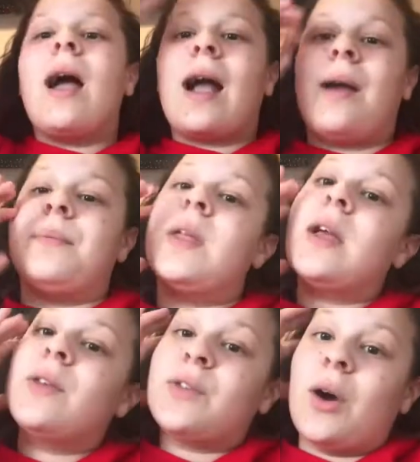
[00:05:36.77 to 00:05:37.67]
Okay,
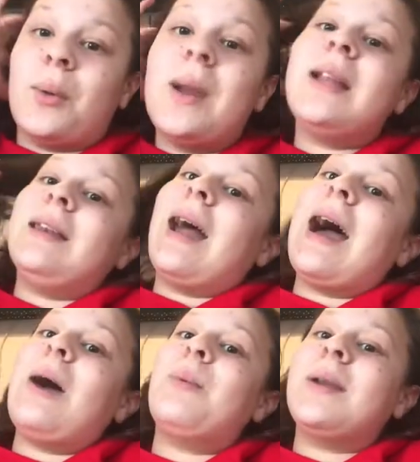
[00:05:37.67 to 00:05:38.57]
so
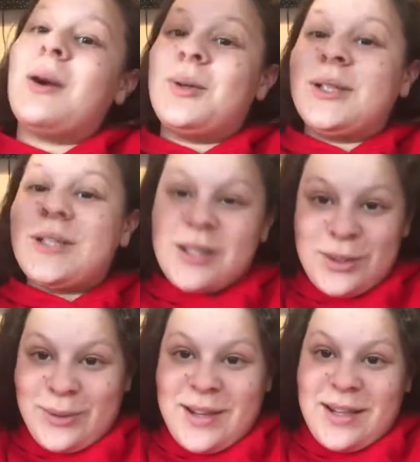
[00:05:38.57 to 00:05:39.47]
now we're going on to
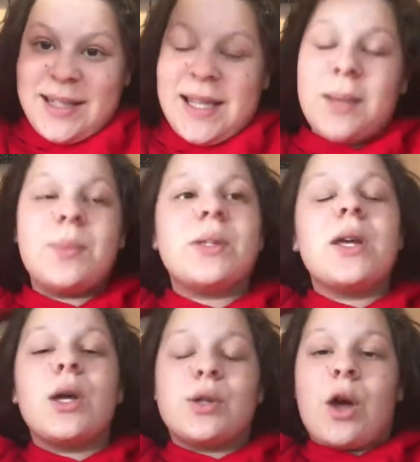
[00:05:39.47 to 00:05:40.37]
studying tips.
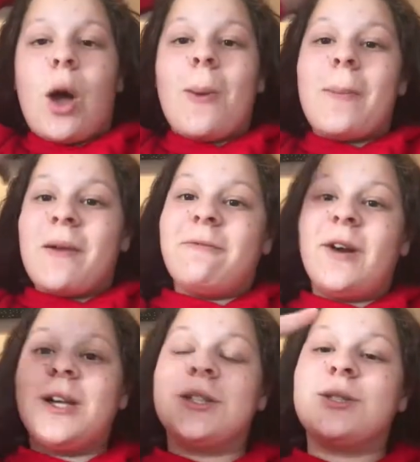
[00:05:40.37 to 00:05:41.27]
So my
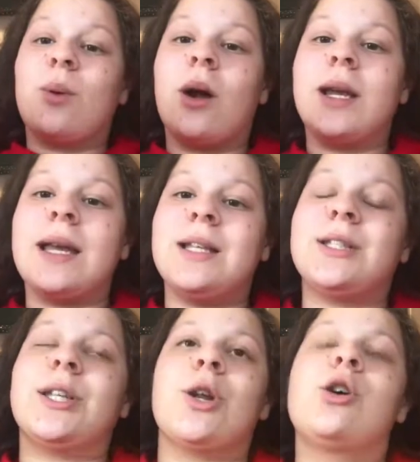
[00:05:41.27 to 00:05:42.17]
first one is
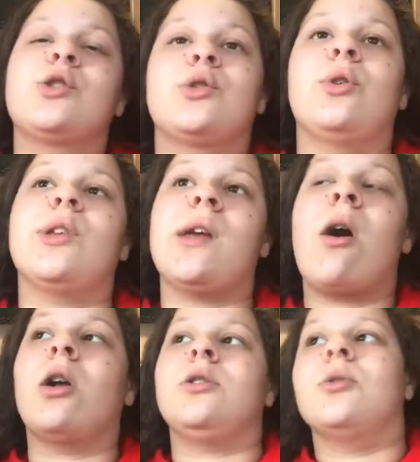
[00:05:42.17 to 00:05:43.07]
to not study
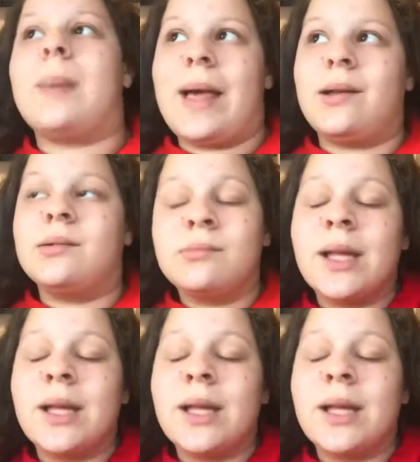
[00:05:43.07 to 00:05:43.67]
on your bed.